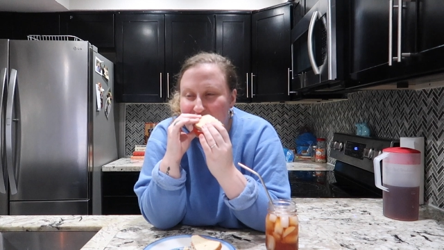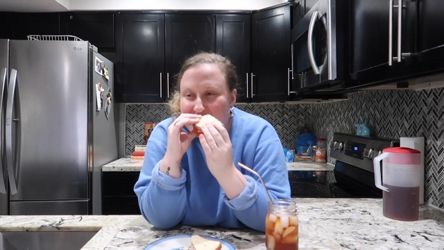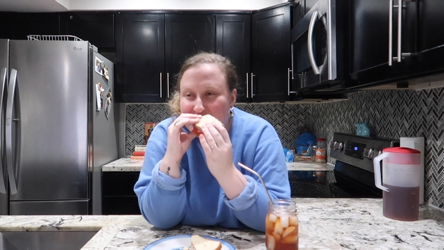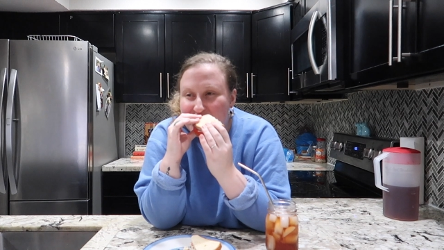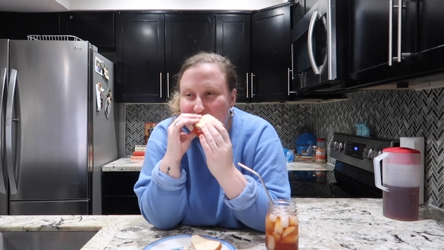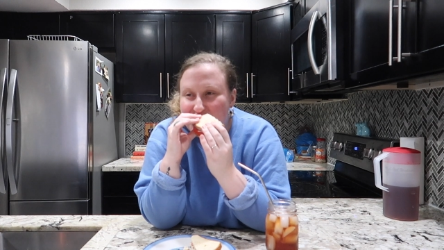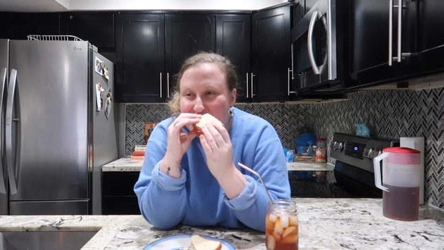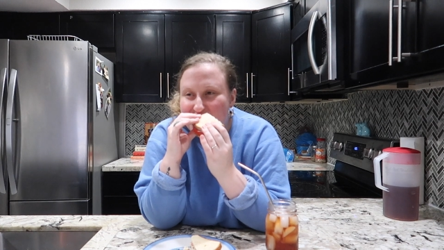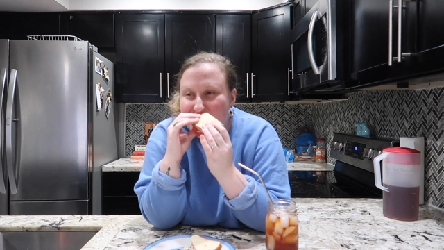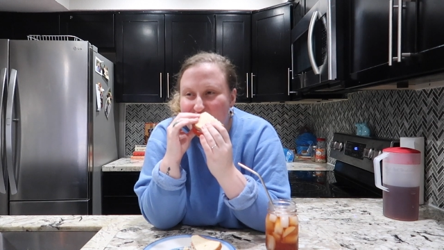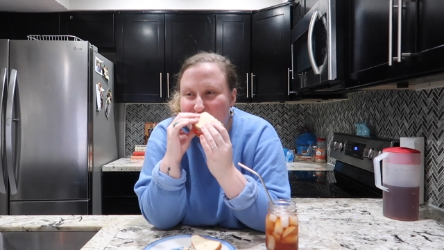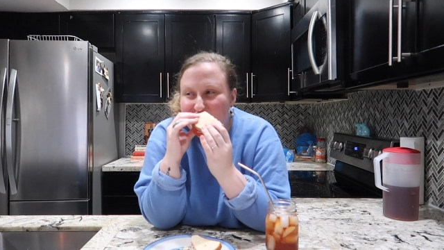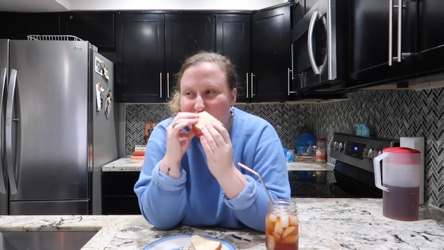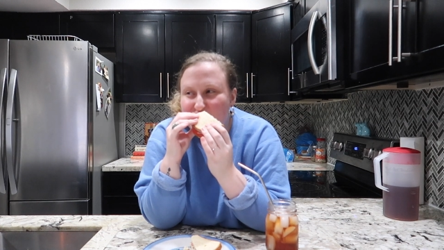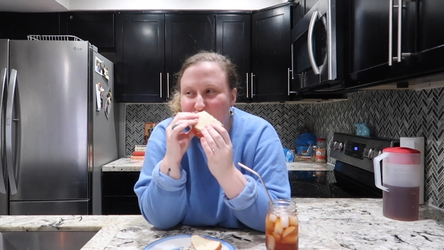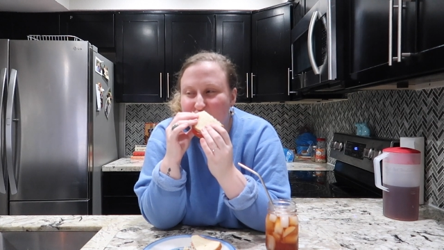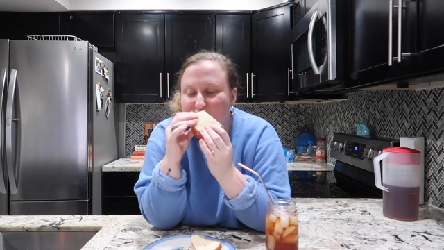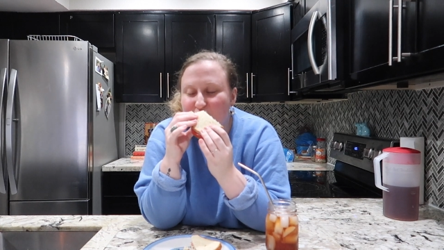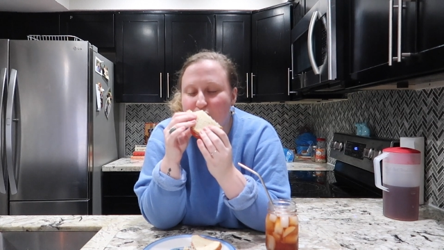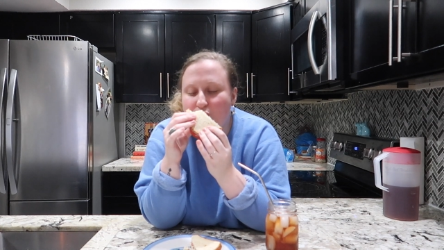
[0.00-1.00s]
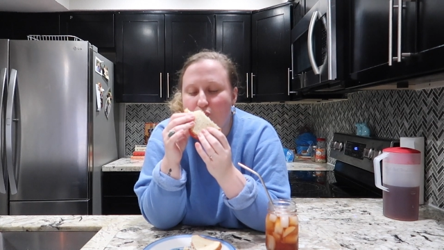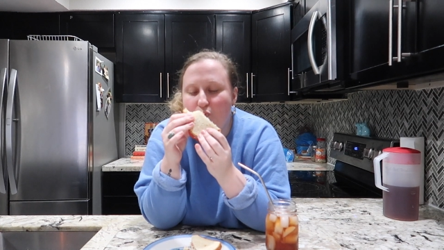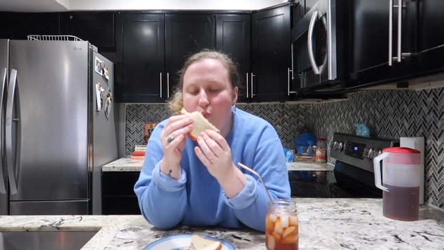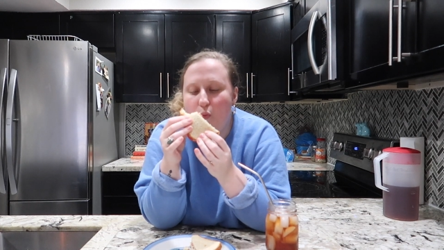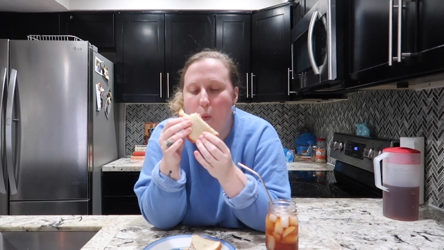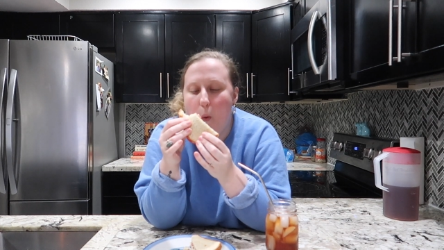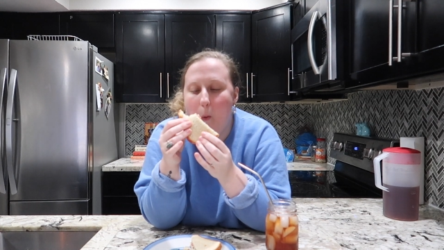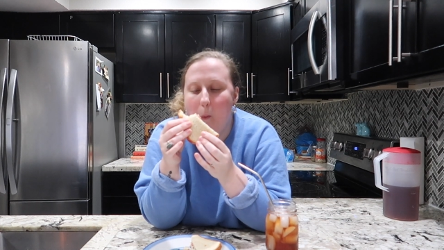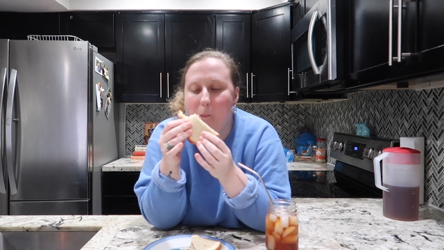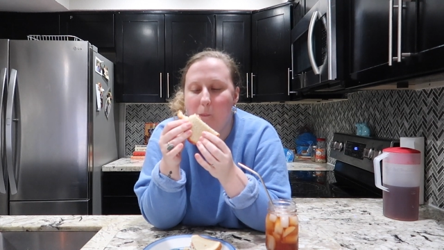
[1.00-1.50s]

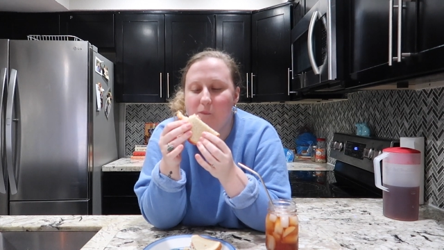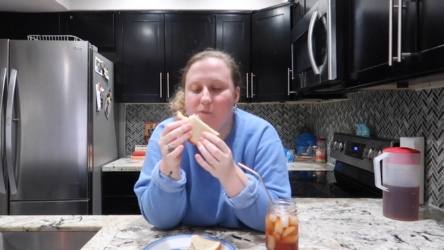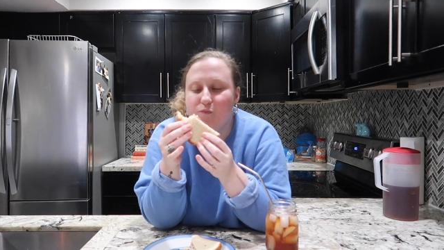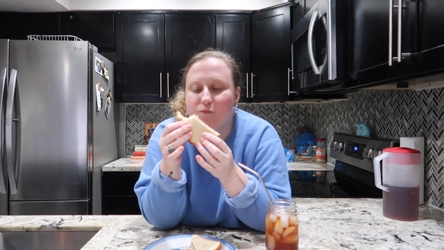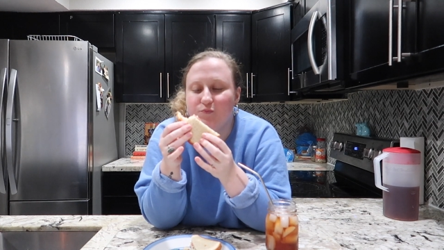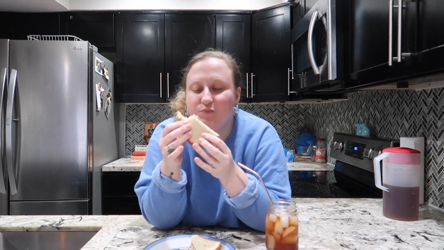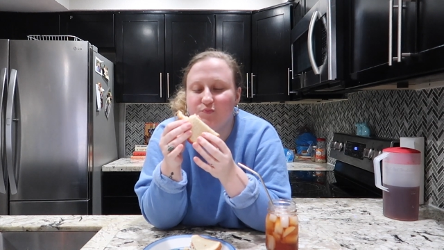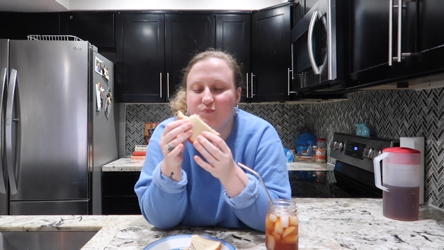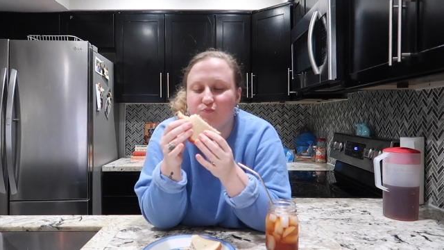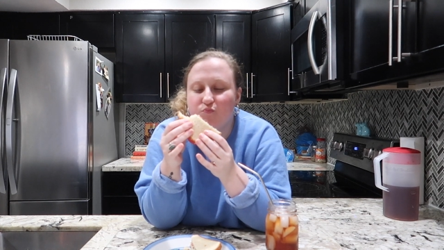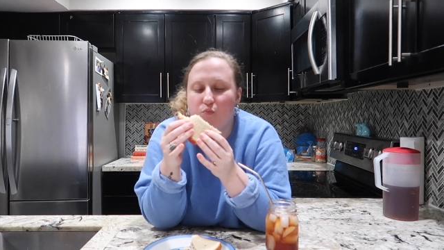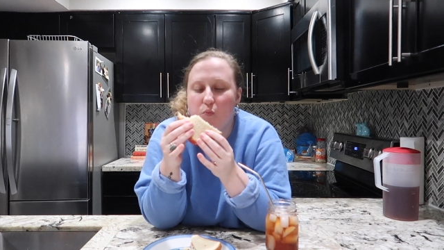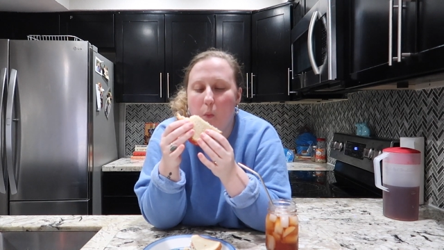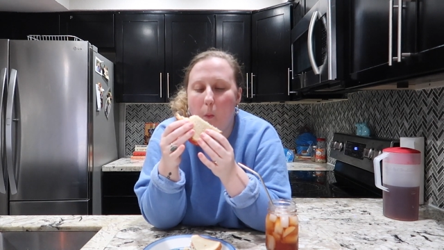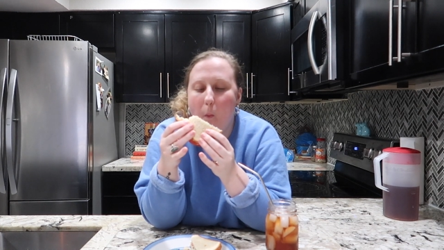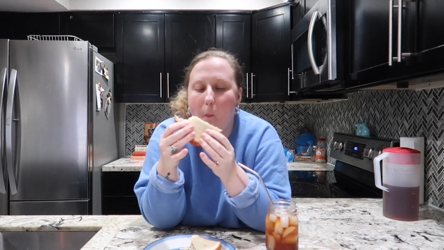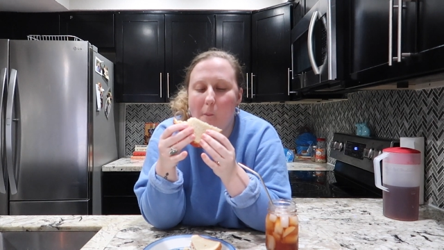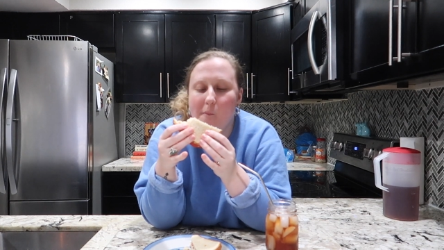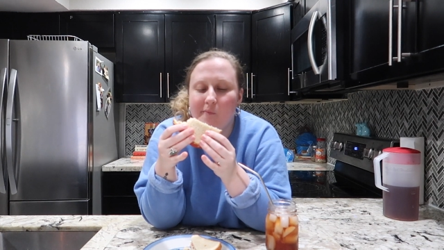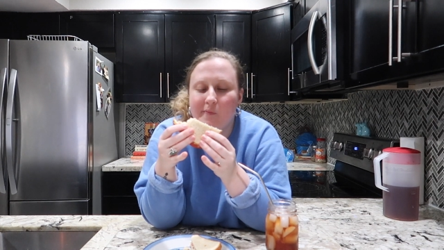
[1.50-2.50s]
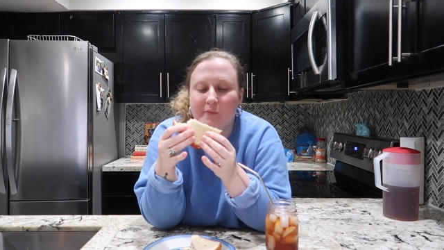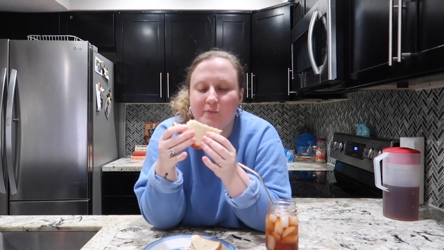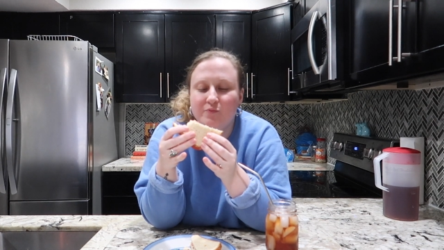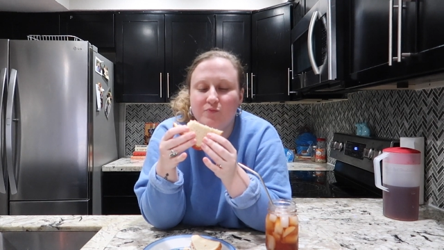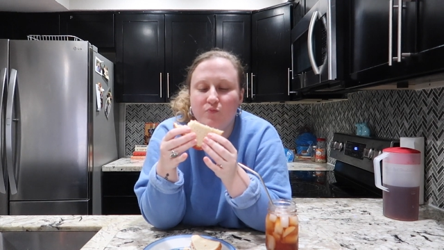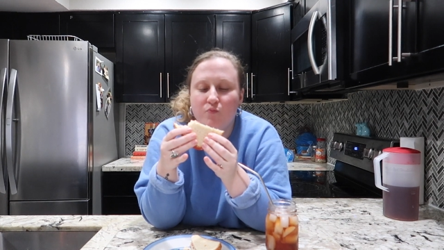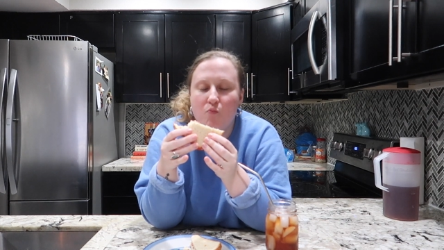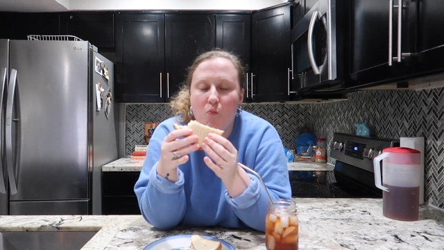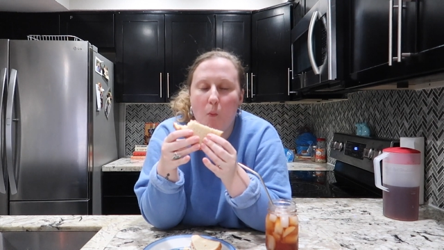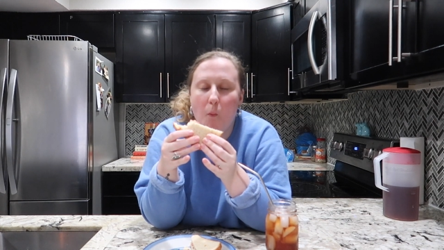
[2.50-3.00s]

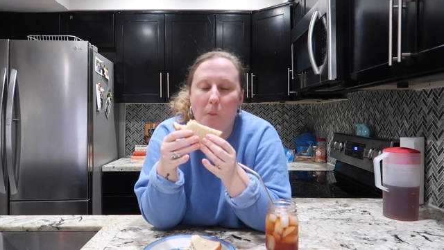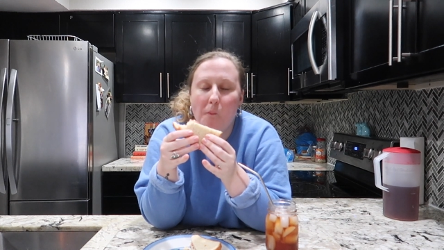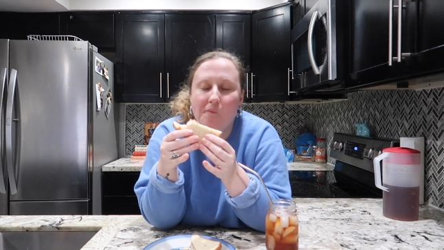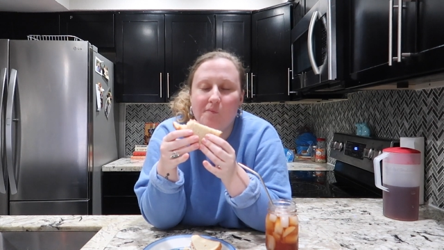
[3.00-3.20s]
Nothing is said.